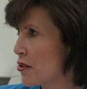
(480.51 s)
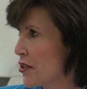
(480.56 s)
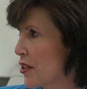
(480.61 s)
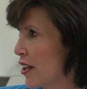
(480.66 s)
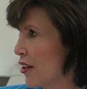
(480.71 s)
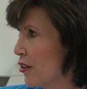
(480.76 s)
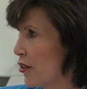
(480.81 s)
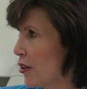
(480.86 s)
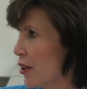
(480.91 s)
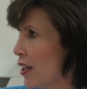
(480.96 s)

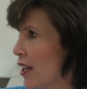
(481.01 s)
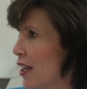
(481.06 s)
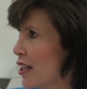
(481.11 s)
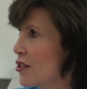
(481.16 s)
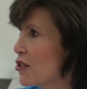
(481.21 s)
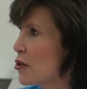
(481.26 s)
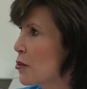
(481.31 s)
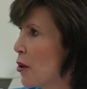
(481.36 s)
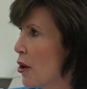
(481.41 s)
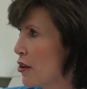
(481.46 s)
Center
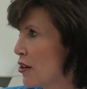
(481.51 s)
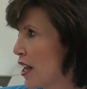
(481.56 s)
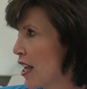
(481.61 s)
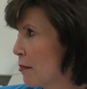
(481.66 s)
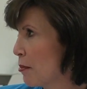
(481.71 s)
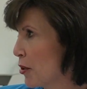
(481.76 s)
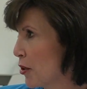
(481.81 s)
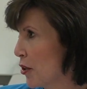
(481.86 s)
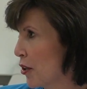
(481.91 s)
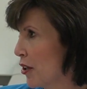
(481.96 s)
into our
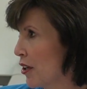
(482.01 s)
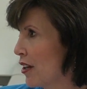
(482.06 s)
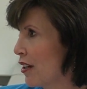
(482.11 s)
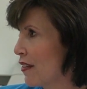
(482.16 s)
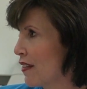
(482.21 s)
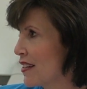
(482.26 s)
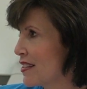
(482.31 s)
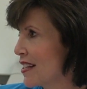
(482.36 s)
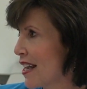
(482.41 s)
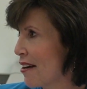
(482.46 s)

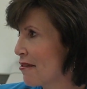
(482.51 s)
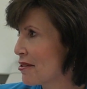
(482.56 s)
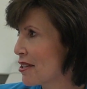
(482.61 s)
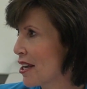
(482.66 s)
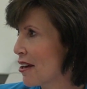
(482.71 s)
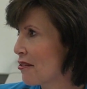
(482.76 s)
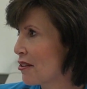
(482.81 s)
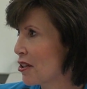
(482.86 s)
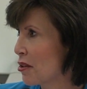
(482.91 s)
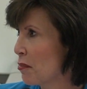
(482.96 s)
neighborhood, the
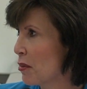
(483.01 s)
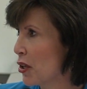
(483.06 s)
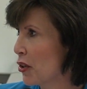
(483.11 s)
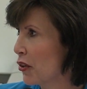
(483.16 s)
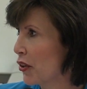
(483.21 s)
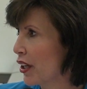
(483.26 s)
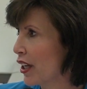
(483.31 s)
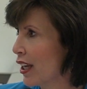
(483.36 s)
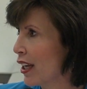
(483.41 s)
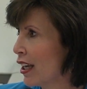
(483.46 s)
downtown
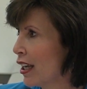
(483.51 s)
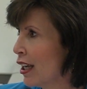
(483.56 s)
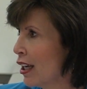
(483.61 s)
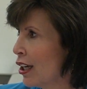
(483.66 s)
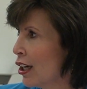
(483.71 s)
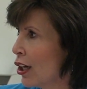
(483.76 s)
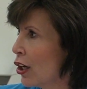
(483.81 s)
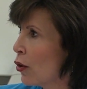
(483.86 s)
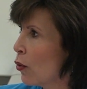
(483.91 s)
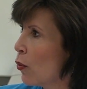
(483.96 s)
community.
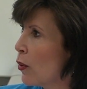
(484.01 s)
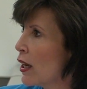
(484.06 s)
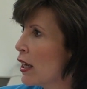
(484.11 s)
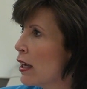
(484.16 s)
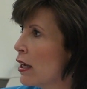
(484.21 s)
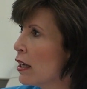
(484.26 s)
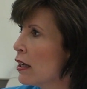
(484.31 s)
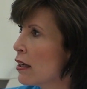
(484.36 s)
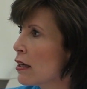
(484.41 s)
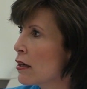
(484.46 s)

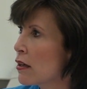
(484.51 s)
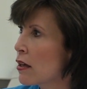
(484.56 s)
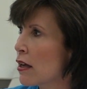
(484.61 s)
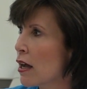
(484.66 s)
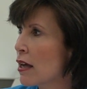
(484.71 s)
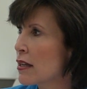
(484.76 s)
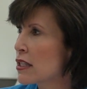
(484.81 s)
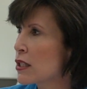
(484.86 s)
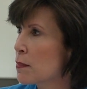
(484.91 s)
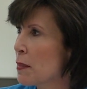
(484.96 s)
We
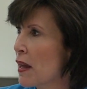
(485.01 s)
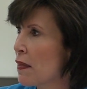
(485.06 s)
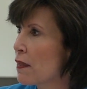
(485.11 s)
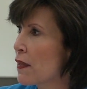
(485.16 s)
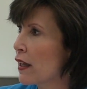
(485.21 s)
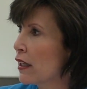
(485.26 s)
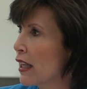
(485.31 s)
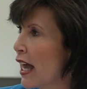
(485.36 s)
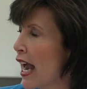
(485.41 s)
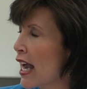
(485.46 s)
spent
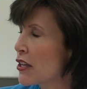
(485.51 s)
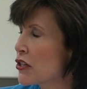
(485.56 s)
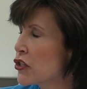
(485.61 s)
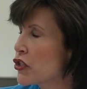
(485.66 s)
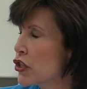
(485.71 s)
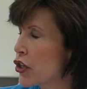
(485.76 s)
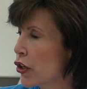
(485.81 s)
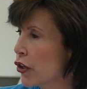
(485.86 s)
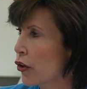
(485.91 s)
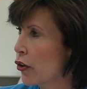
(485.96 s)
the
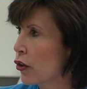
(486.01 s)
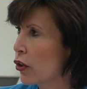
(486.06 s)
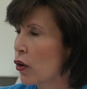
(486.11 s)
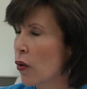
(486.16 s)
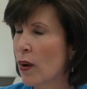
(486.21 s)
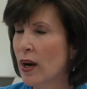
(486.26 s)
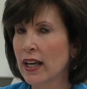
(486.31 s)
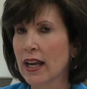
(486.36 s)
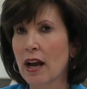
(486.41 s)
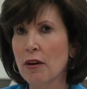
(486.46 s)
last year
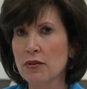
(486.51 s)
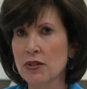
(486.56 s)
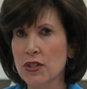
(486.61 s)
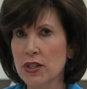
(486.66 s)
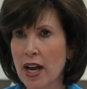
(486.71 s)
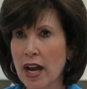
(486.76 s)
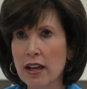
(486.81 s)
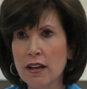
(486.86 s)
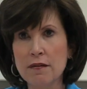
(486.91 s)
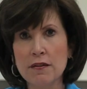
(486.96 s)
going
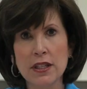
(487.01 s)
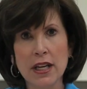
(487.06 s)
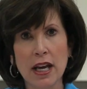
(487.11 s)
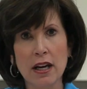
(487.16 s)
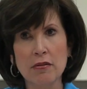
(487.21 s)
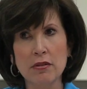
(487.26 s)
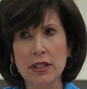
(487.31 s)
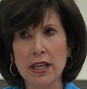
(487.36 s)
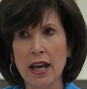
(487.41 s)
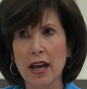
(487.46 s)
outside of
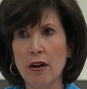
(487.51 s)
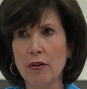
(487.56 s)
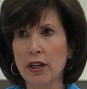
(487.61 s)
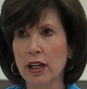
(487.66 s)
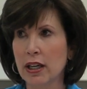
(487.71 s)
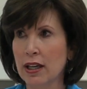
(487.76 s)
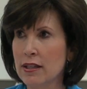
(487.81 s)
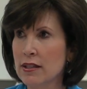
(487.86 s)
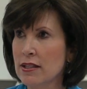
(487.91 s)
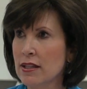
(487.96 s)
downtown
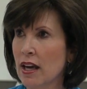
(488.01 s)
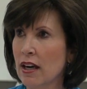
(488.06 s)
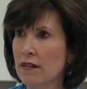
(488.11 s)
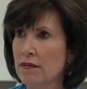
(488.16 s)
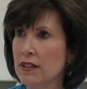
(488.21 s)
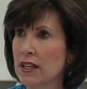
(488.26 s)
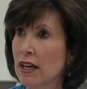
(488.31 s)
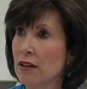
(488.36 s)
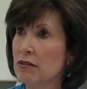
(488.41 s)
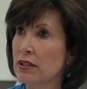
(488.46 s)
and inside
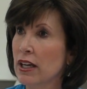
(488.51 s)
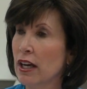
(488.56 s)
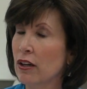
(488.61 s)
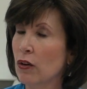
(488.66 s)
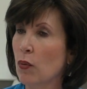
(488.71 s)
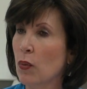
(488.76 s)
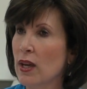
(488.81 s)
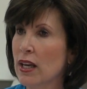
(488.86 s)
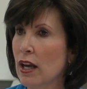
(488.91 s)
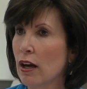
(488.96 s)
of downtown,
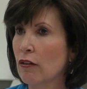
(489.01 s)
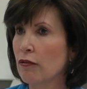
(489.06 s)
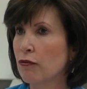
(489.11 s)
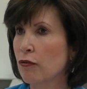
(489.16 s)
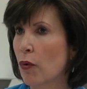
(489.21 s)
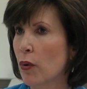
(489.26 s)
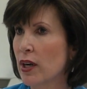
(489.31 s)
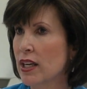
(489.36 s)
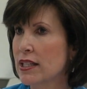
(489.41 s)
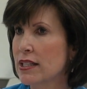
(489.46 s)
and we held
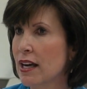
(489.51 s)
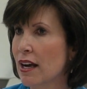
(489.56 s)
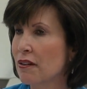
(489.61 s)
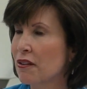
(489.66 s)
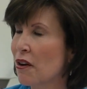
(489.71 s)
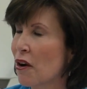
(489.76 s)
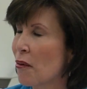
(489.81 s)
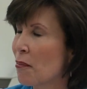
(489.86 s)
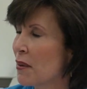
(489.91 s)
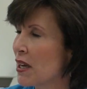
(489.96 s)
40
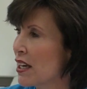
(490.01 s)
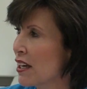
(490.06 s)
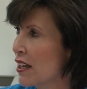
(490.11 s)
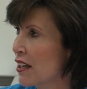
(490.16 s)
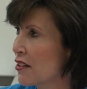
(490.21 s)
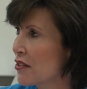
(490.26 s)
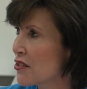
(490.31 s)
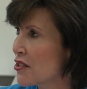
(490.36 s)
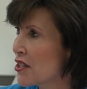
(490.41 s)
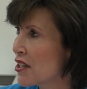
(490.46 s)
town hall
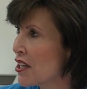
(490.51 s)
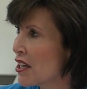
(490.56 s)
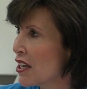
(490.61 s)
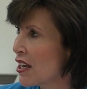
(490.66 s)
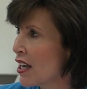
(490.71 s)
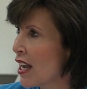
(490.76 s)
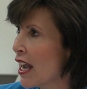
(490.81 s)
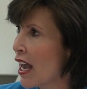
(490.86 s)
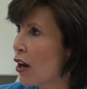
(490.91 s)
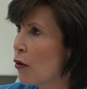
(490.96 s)
meetings.
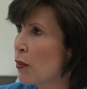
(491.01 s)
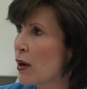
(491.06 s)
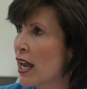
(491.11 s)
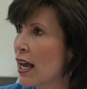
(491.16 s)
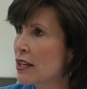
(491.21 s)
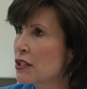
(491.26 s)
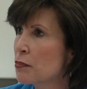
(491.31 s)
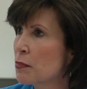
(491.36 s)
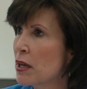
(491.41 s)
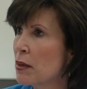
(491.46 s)
And we
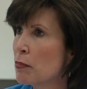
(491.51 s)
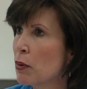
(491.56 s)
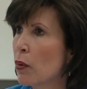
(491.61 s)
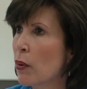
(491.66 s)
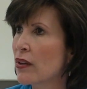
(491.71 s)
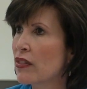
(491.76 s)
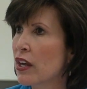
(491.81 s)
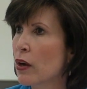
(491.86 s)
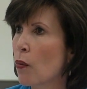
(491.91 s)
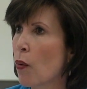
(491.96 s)
asked people
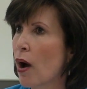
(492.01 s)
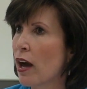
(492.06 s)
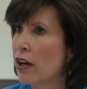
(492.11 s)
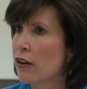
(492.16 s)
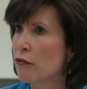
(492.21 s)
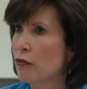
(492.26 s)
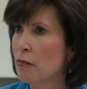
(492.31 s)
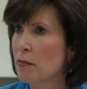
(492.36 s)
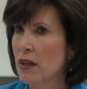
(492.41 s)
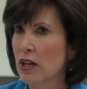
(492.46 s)
what they
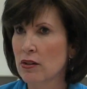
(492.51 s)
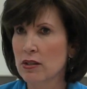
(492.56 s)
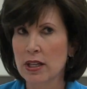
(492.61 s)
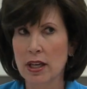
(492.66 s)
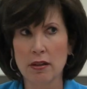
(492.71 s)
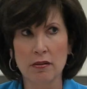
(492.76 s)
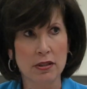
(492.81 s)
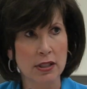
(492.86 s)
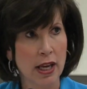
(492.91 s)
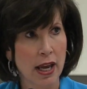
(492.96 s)
wanted from their
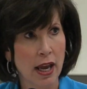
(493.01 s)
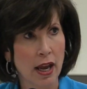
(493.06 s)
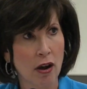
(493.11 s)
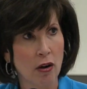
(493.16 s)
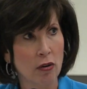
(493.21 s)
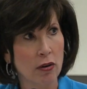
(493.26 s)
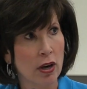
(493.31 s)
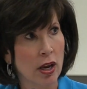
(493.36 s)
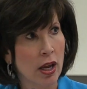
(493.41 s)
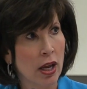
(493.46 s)

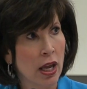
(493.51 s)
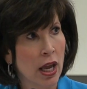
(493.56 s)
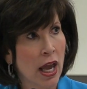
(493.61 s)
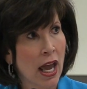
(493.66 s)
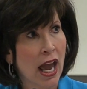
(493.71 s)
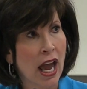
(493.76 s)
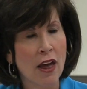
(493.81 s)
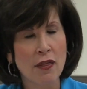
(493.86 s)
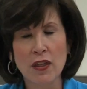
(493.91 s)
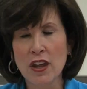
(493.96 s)
downtown.
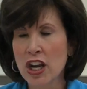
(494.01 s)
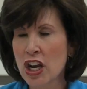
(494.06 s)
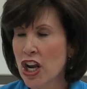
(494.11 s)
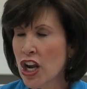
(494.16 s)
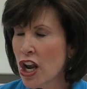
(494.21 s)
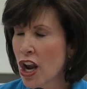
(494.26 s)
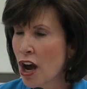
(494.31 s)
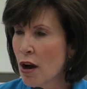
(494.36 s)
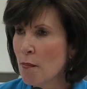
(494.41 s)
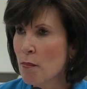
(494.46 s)
And the
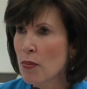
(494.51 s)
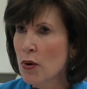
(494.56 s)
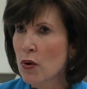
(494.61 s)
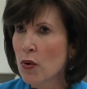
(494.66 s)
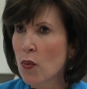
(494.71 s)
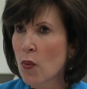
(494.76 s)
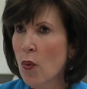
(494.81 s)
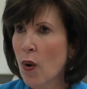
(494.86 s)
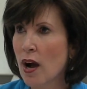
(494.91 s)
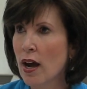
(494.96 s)

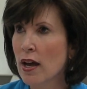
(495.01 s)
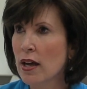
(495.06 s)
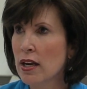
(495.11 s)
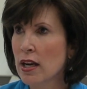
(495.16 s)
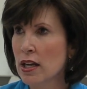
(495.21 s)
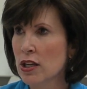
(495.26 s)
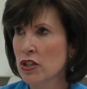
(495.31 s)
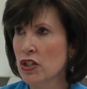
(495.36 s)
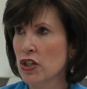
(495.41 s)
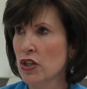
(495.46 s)
number one
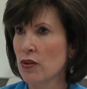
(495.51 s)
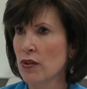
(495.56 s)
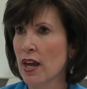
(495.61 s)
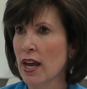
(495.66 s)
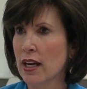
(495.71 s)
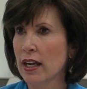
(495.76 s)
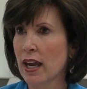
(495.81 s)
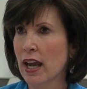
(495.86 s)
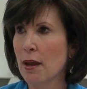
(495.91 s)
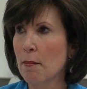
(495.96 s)
issue
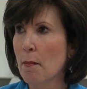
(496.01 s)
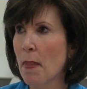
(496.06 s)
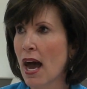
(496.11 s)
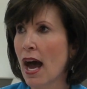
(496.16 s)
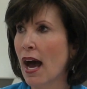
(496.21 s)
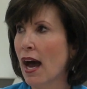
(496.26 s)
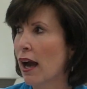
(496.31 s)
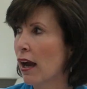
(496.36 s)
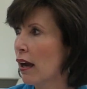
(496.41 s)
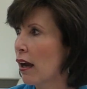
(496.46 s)
that came
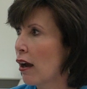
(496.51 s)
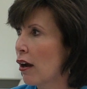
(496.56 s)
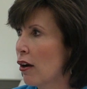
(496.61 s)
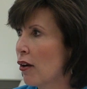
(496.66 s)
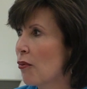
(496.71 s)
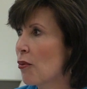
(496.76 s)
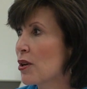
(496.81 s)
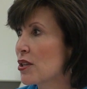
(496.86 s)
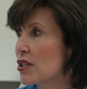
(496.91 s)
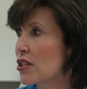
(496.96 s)
back
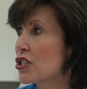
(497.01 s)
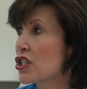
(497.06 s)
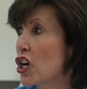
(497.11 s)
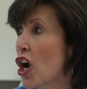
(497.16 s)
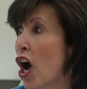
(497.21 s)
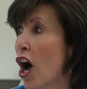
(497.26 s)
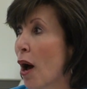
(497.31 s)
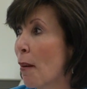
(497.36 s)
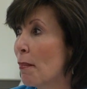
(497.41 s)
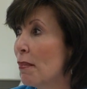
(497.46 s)
was a
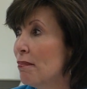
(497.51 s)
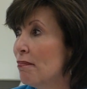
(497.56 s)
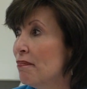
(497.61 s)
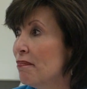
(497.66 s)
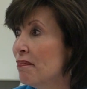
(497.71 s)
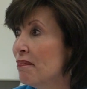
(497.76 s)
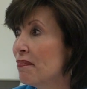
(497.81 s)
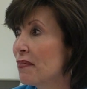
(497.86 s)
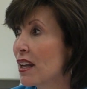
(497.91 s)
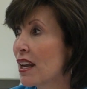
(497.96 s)
job.
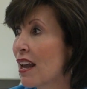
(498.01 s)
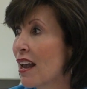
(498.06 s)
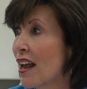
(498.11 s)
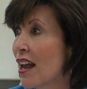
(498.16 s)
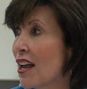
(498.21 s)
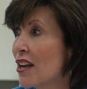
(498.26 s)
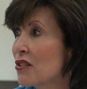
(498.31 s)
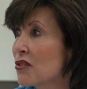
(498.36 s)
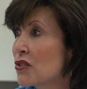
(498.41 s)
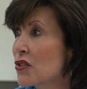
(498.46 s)

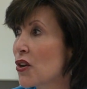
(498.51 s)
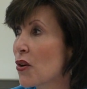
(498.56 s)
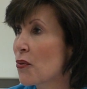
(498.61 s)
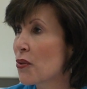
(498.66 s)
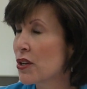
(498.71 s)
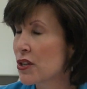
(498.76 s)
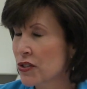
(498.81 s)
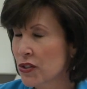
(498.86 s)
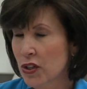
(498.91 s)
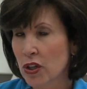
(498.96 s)
And so
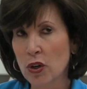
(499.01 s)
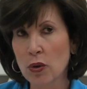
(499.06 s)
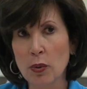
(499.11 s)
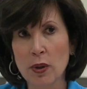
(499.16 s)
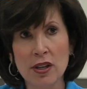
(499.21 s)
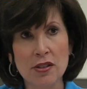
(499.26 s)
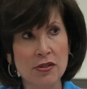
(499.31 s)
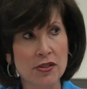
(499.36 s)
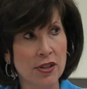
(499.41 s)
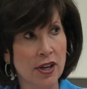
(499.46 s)
this
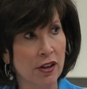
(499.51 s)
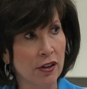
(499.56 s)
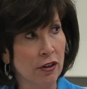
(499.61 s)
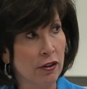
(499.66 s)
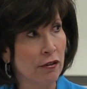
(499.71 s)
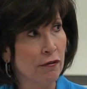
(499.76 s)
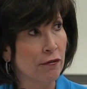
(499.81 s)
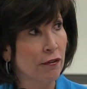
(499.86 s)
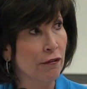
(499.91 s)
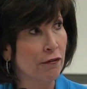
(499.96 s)
Career
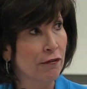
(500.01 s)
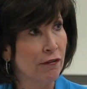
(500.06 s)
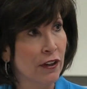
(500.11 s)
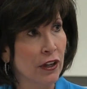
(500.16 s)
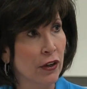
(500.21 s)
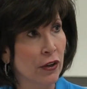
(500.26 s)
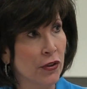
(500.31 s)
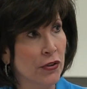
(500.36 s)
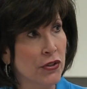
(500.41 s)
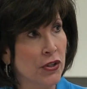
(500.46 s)
Center
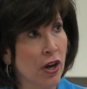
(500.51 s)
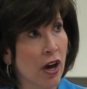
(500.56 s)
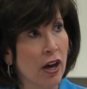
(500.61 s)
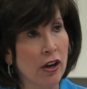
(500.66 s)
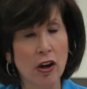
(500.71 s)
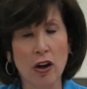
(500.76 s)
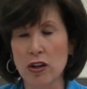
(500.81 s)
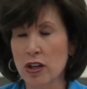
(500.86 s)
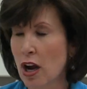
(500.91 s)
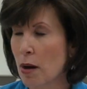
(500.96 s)
fulfills
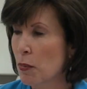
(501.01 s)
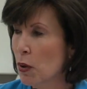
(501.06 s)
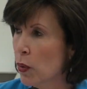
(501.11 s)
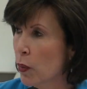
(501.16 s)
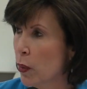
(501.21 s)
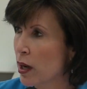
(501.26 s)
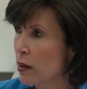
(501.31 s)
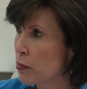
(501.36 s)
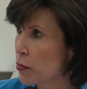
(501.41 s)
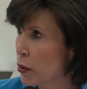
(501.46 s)
on our number
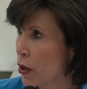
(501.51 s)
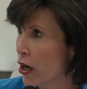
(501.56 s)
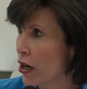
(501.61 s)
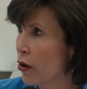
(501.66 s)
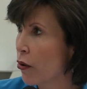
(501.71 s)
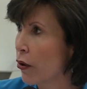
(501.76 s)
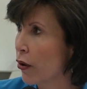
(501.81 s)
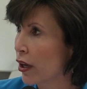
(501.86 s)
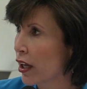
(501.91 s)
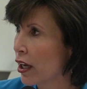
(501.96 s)
one
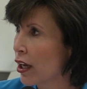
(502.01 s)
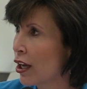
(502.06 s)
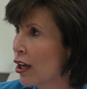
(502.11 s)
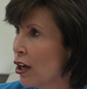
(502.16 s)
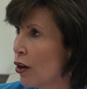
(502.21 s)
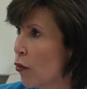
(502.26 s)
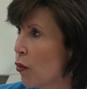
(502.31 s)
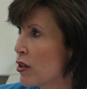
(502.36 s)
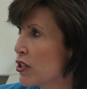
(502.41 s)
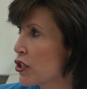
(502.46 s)
priority,
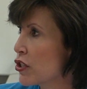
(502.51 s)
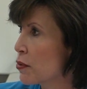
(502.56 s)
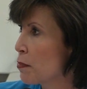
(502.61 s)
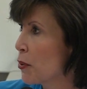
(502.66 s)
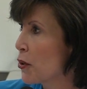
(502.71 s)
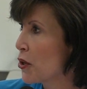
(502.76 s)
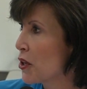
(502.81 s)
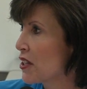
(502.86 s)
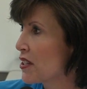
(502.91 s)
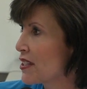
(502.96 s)
which is
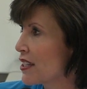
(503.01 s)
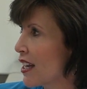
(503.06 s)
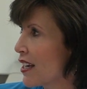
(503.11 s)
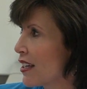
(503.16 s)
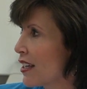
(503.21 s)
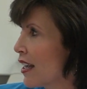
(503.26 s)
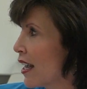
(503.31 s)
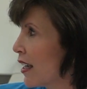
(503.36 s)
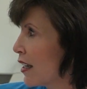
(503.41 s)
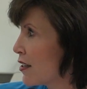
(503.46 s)
putting San
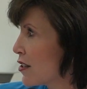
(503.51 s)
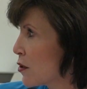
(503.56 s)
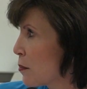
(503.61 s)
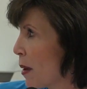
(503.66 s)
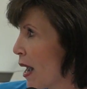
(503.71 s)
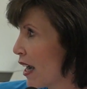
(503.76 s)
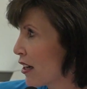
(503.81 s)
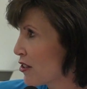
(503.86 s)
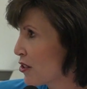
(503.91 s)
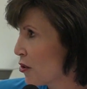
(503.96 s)
Diegans
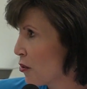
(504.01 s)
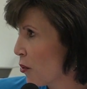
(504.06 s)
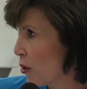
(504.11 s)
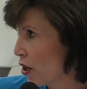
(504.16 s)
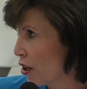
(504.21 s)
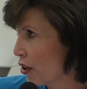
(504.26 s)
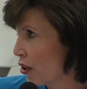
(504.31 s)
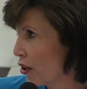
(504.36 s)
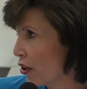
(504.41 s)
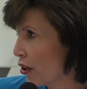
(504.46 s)
back to
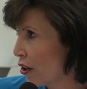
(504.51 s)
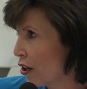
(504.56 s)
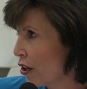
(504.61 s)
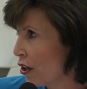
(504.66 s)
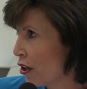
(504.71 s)
work.